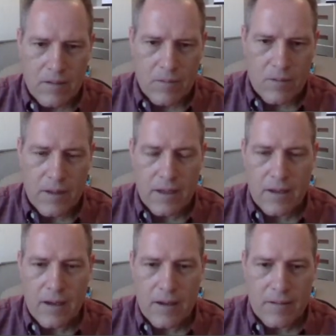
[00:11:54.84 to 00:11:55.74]

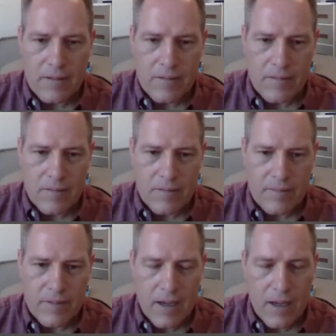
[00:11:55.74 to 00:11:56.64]
the
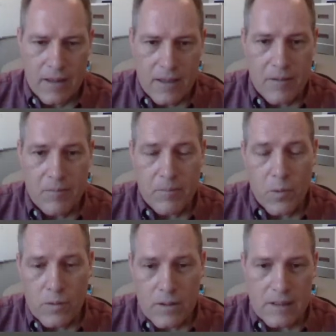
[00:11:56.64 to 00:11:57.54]
other
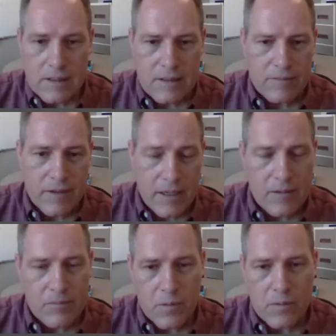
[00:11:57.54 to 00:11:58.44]
important, very
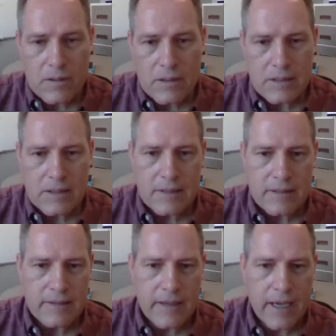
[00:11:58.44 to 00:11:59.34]
important
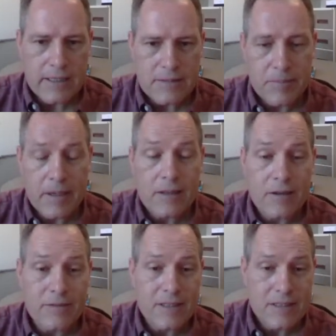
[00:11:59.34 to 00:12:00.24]
aspect
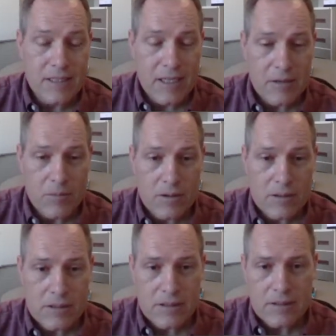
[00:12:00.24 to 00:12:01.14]
of this gearbox